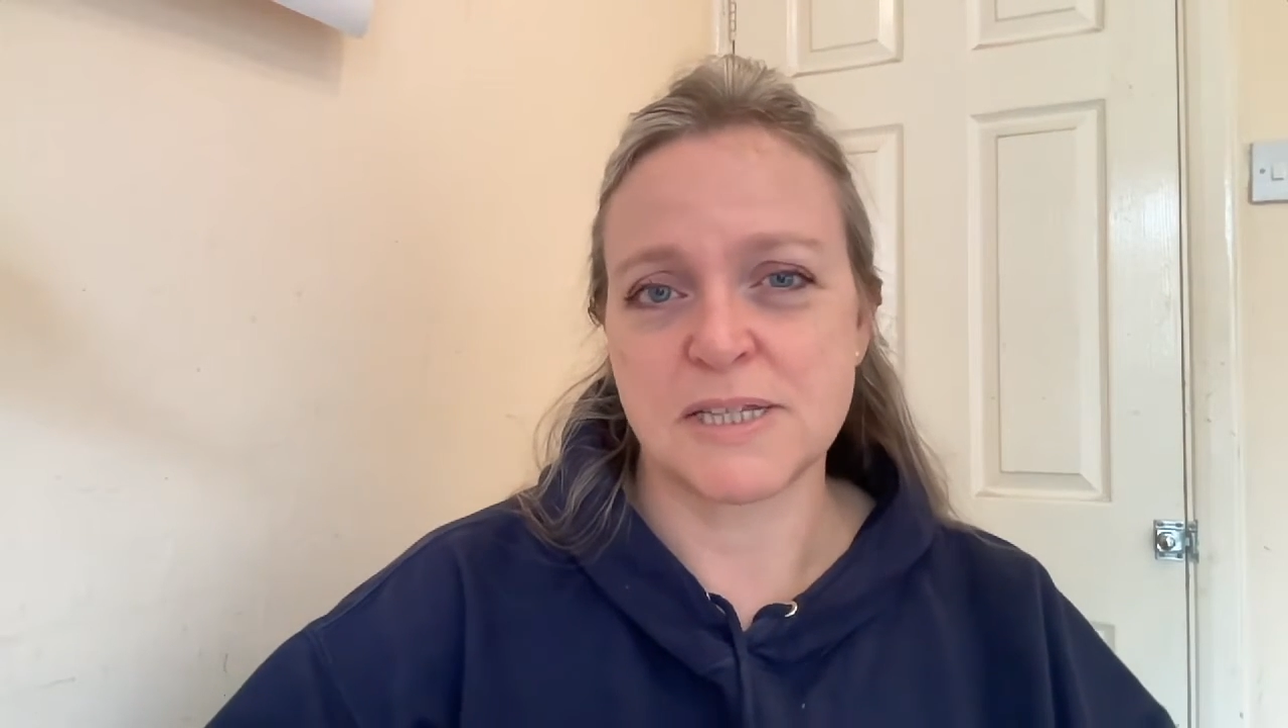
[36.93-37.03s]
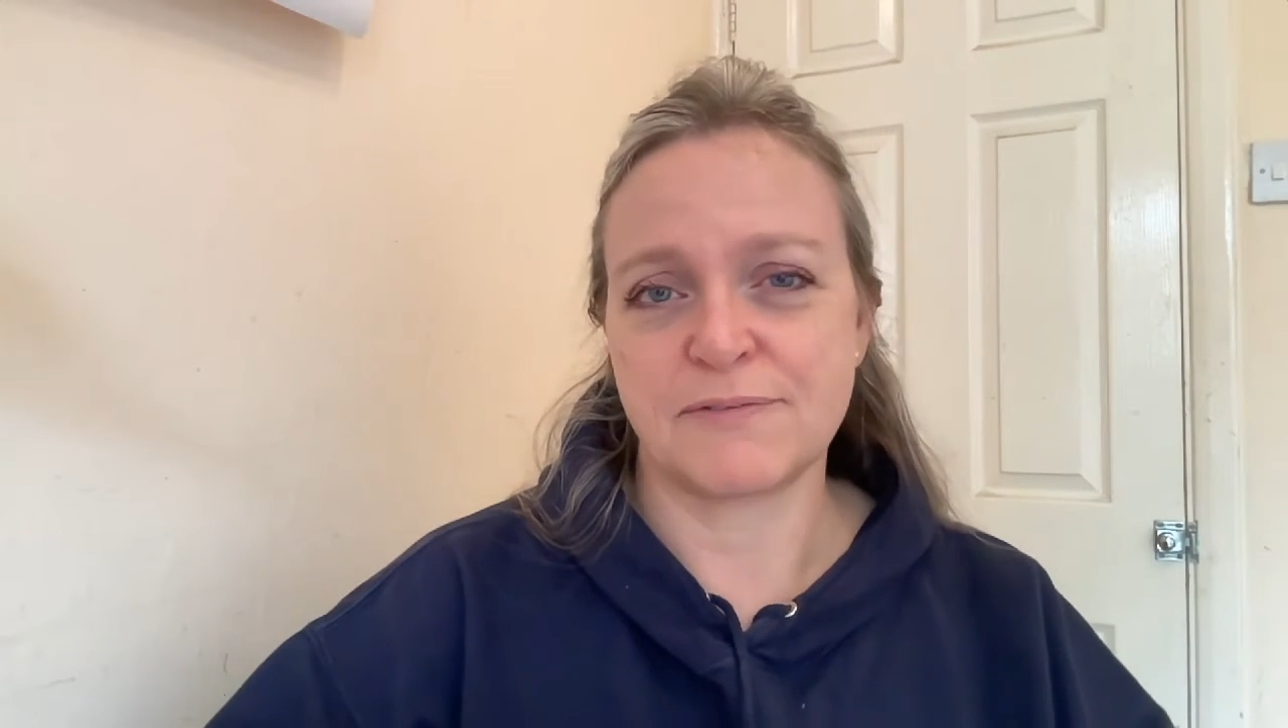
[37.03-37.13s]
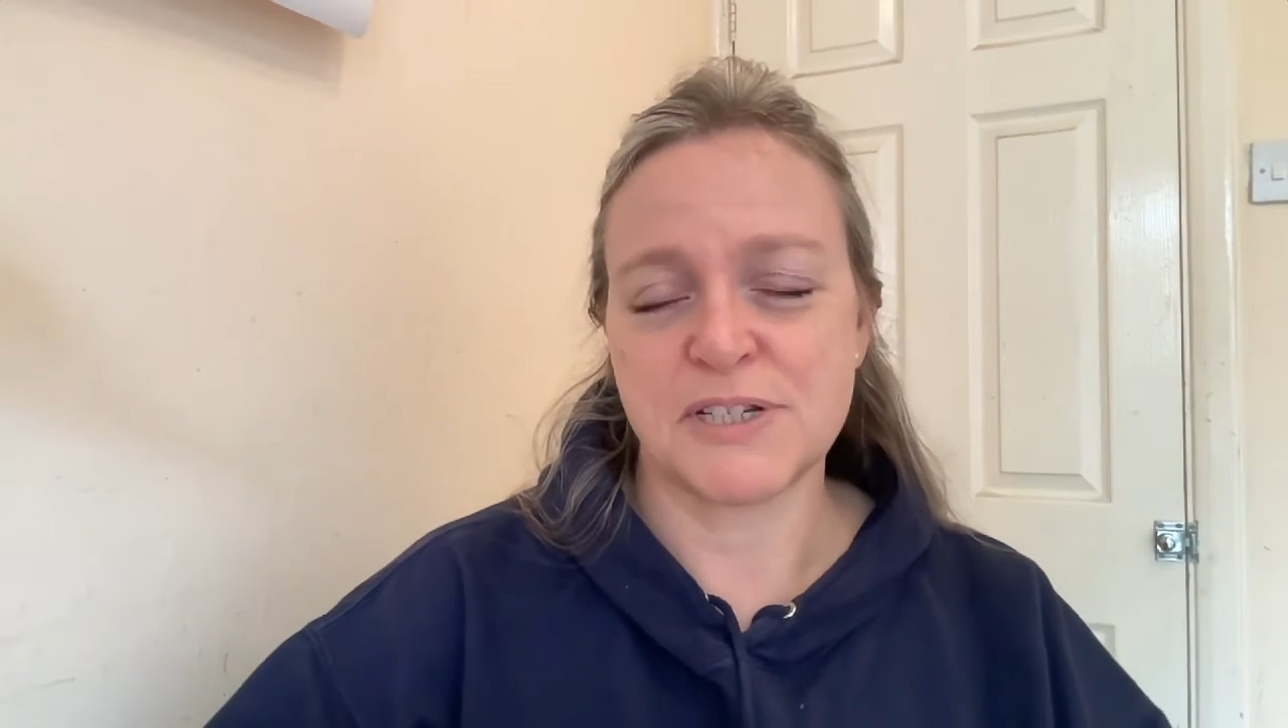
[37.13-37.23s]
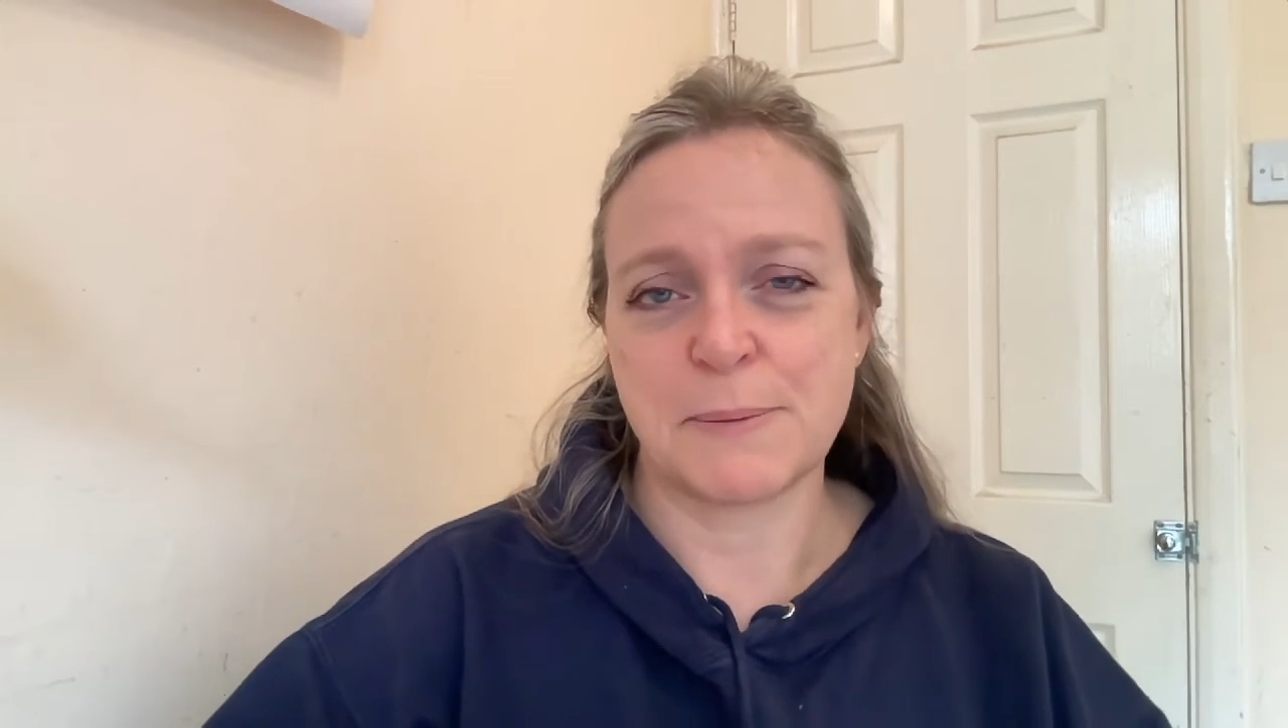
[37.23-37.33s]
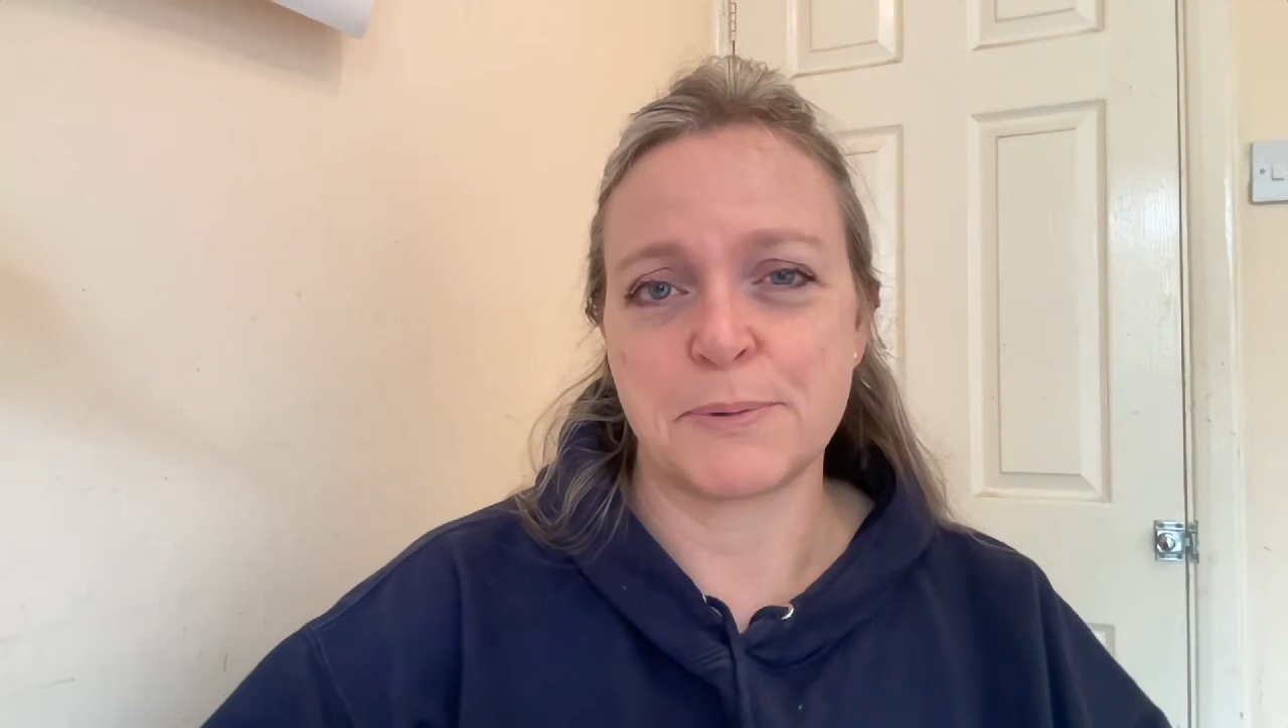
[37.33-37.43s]
the
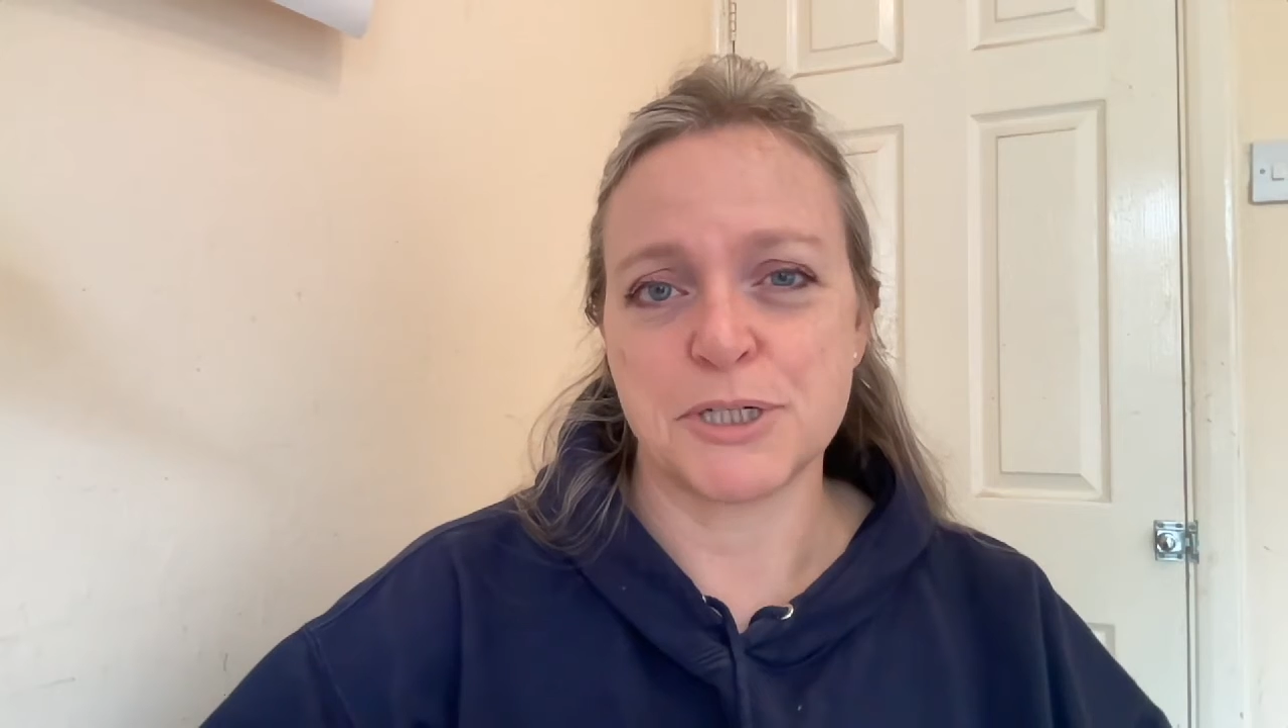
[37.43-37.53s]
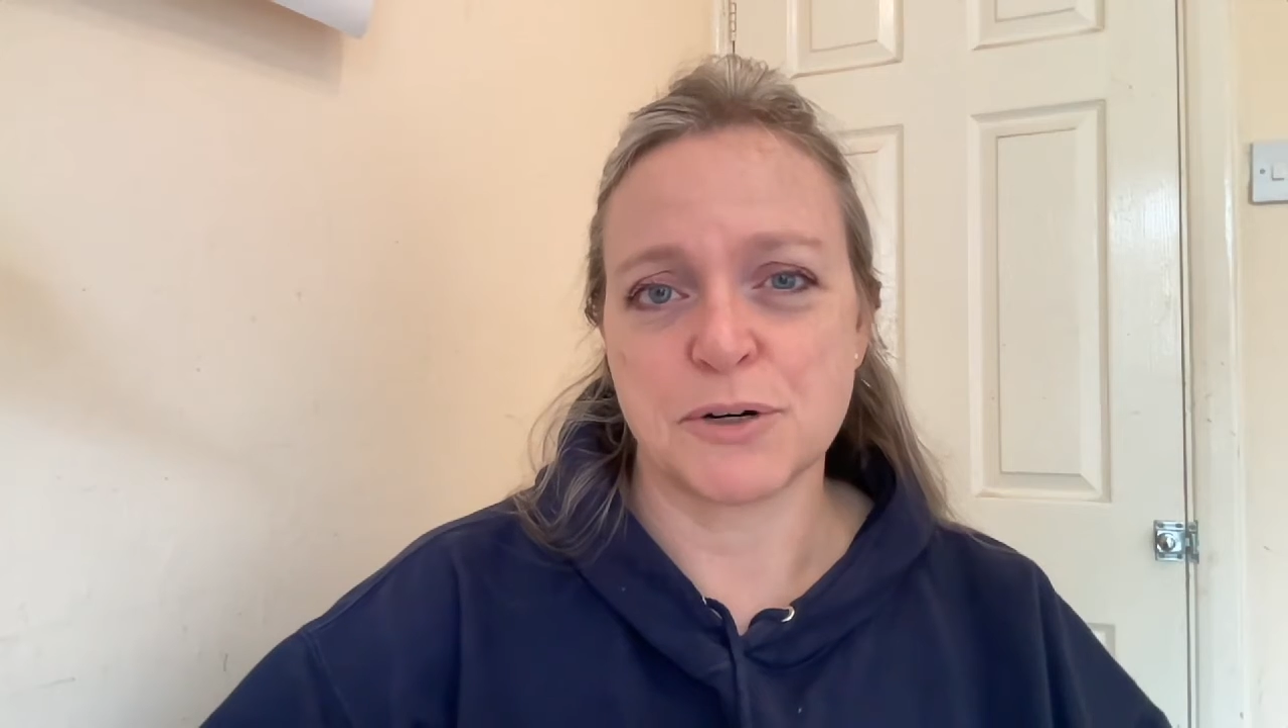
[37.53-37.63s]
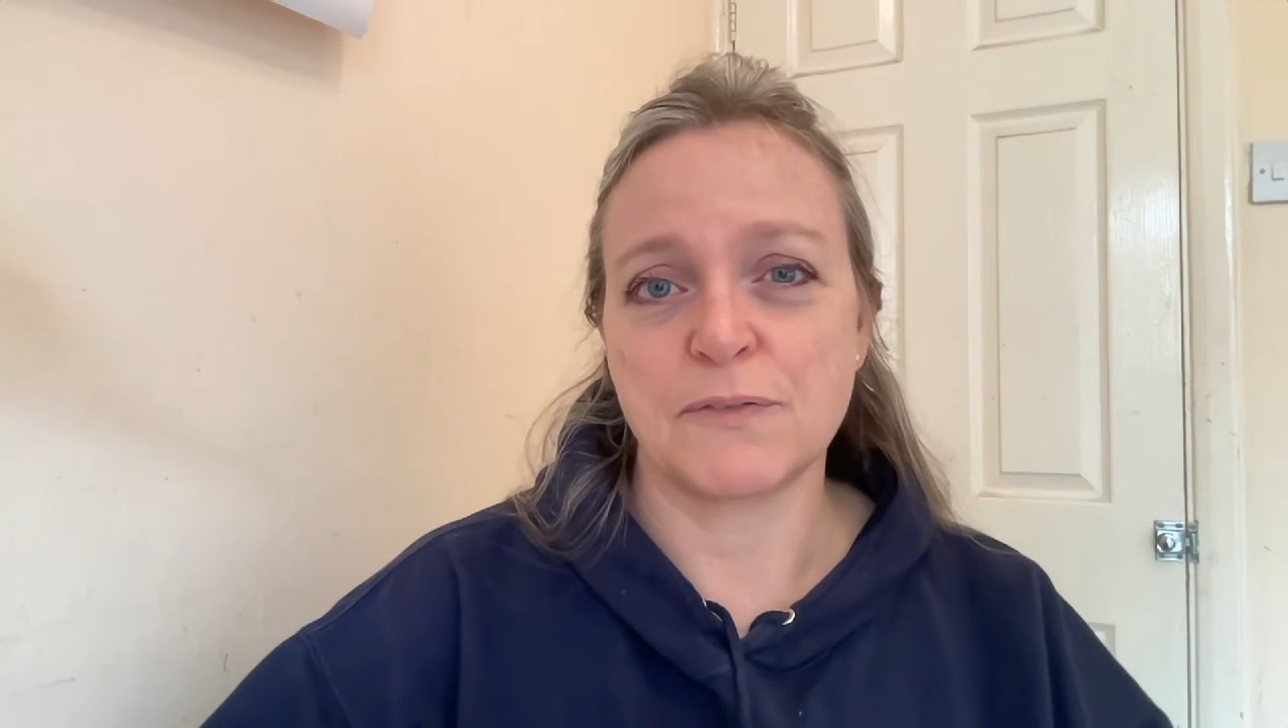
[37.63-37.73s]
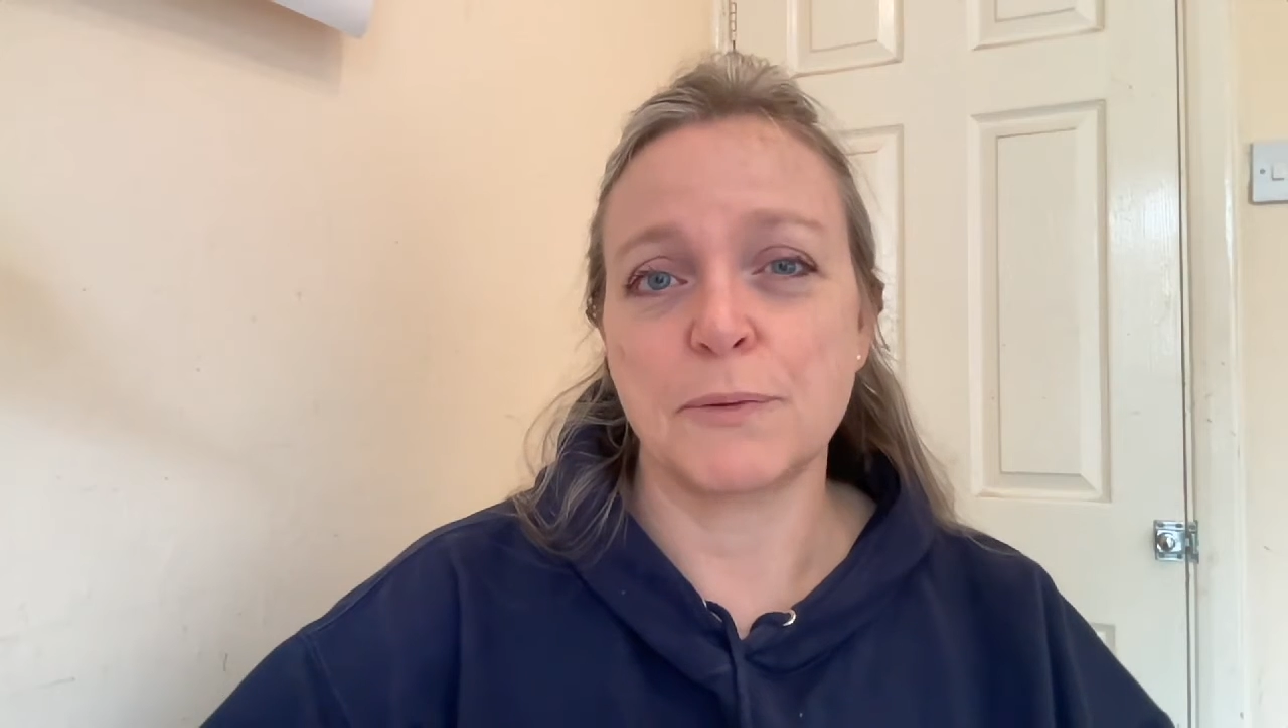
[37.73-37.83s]
temperature of